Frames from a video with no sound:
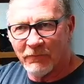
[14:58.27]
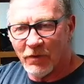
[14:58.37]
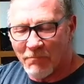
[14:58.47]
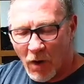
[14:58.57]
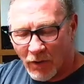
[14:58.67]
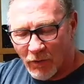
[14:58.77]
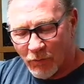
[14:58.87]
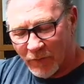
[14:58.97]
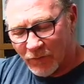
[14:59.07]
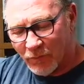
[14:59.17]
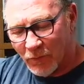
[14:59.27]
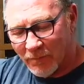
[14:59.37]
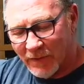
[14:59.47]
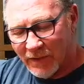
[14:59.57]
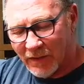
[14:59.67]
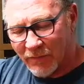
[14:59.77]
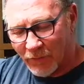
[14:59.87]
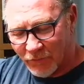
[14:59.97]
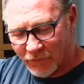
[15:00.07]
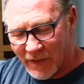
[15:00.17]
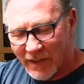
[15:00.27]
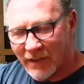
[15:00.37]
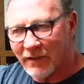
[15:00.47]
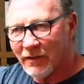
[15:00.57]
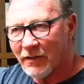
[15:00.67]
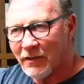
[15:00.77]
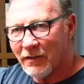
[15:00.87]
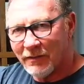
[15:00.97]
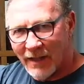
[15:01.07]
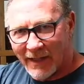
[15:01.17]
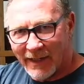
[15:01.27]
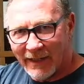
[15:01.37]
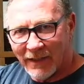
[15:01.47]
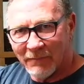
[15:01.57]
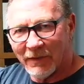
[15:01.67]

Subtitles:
tomorrow, which will be Thursday, 9 a.m.